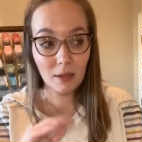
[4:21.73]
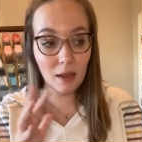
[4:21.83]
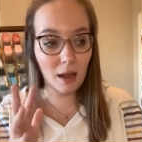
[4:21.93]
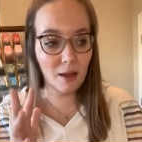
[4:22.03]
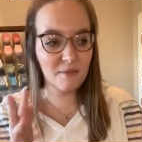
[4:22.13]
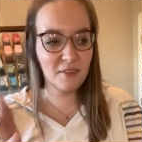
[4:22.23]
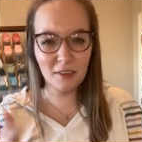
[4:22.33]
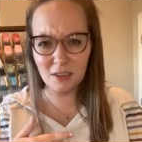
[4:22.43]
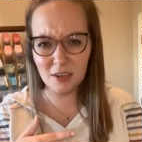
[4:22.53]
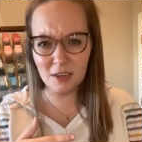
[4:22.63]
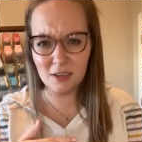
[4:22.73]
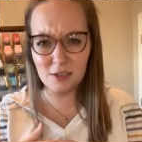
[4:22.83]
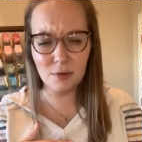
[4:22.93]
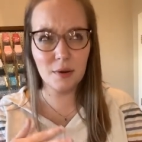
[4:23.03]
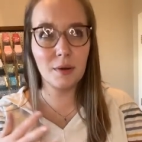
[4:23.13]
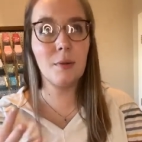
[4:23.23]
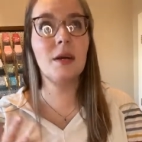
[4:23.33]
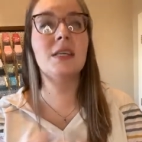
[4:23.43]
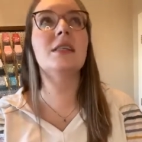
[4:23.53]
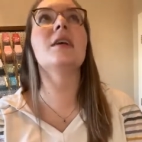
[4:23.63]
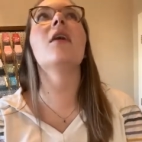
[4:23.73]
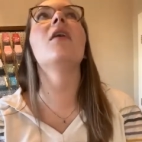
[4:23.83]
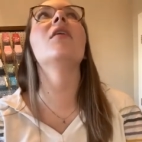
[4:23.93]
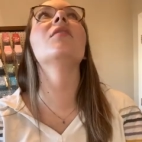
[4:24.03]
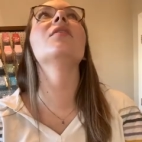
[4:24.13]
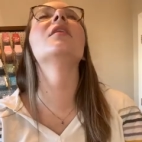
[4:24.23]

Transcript: um, filters or what is it called?